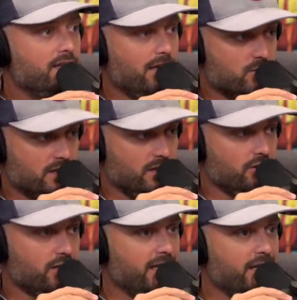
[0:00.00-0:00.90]
that was like
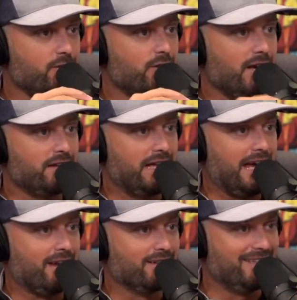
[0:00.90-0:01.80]
looking at you down the
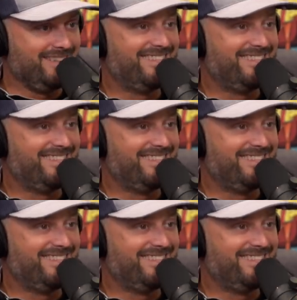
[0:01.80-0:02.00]
alley.